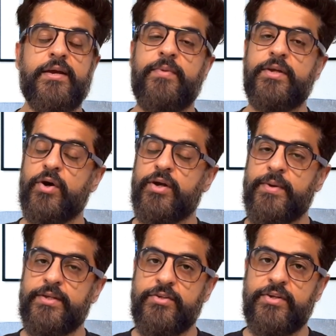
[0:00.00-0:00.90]
If we talk
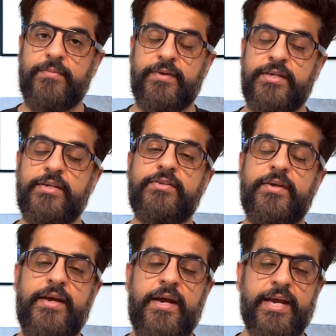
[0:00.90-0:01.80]
about the travel
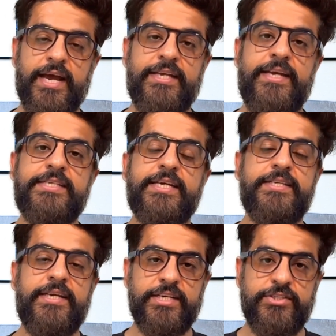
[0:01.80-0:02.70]
industry, there are endless
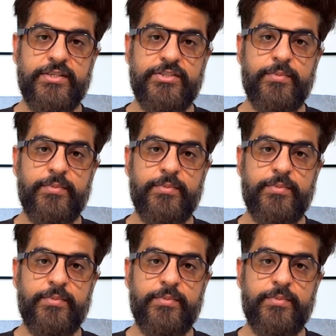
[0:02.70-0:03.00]
destinations,